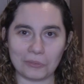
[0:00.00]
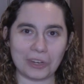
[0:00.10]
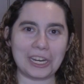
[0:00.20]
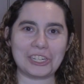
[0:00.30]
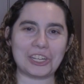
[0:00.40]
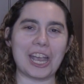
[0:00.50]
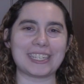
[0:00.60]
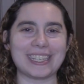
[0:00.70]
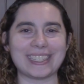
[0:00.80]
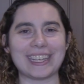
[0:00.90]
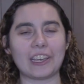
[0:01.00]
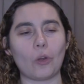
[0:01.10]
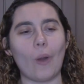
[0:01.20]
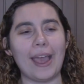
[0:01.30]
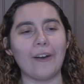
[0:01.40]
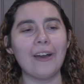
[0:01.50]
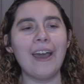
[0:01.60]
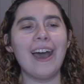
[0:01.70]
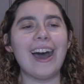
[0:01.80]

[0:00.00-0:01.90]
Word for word: been reading Justice League in a while.